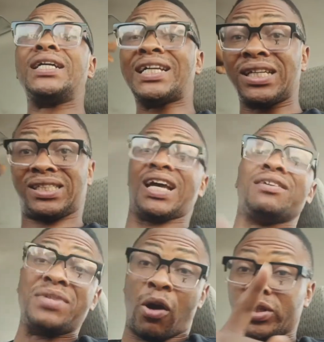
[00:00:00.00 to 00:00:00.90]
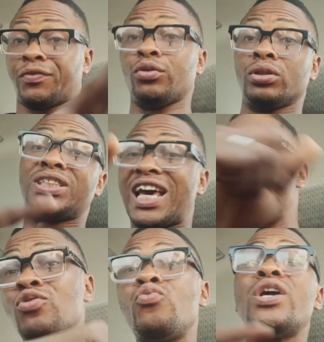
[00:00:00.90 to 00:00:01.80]
I said, tell me. I'm waiting for you. Tell
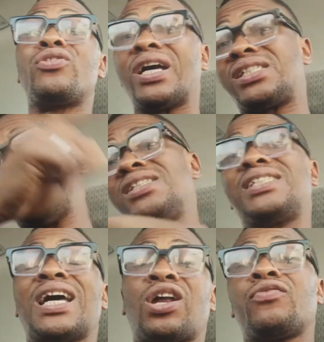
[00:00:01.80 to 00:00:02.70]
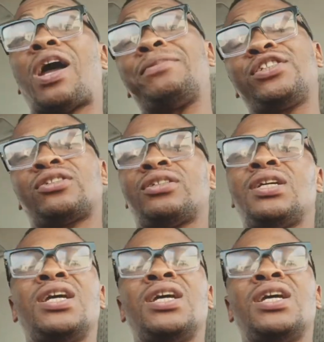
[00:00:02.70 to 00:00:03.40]
me where you can see that kind of appreciation.